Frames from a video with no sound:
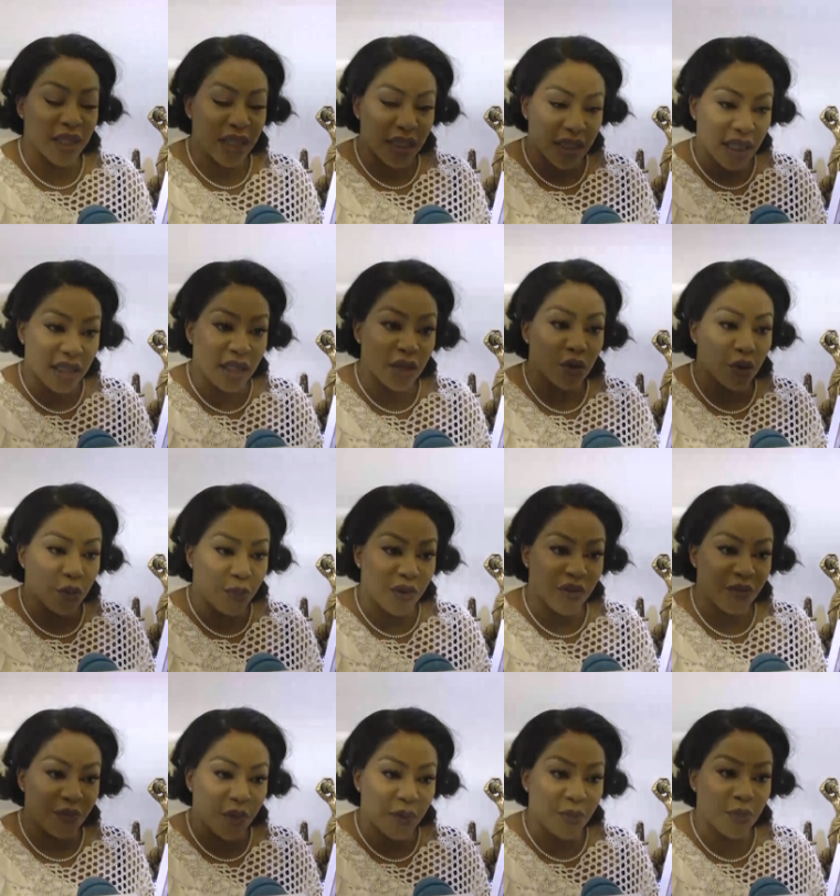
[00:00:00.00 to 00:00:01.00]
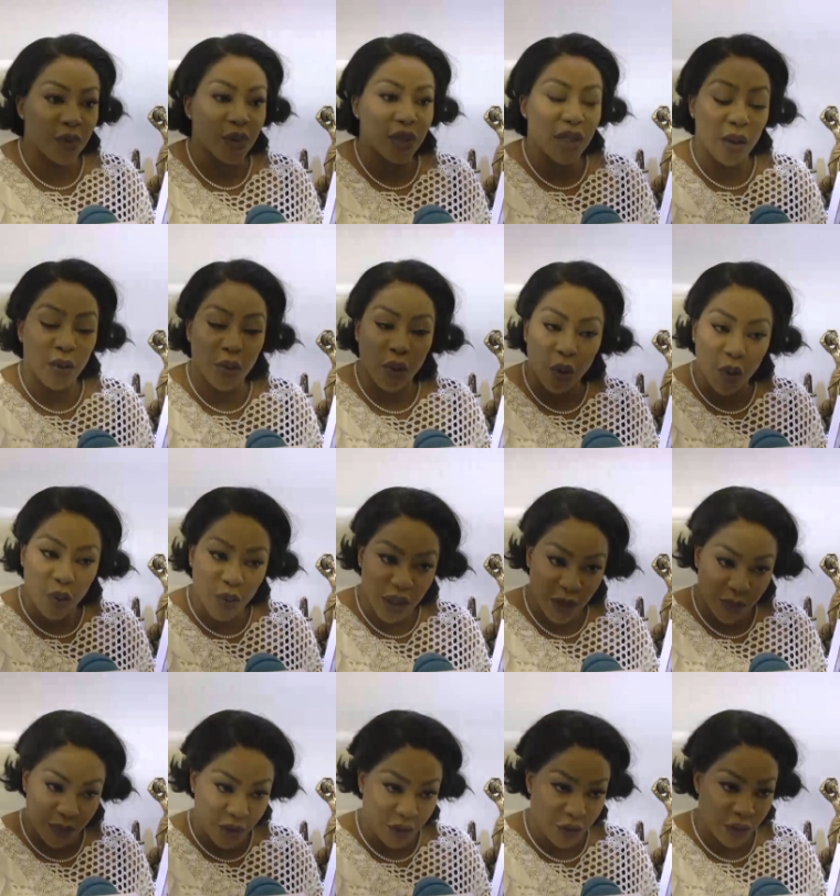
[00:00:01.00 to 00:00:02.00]
a steady group of people that will
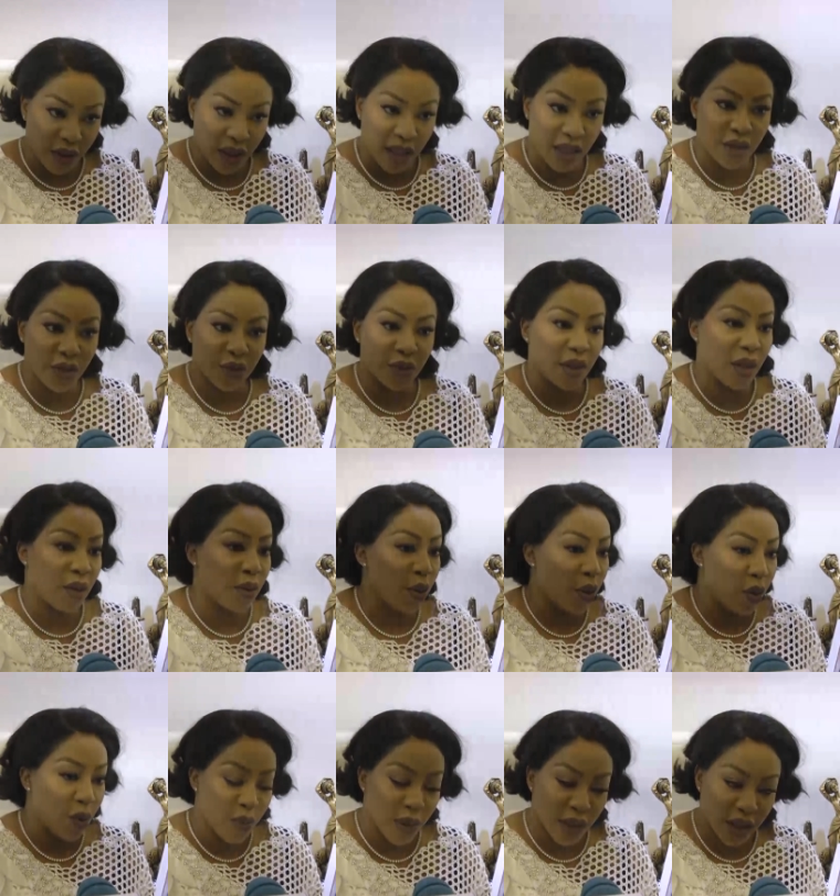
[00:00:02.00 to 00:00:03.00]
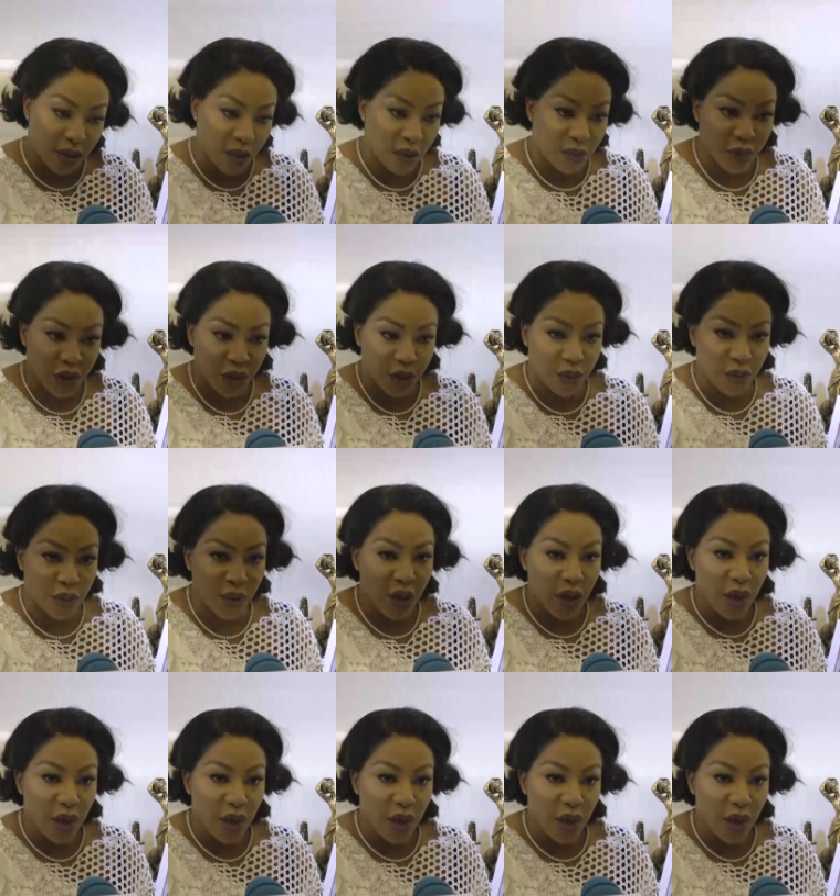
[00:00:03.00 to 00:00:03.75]
always patronize you, that will always come to you.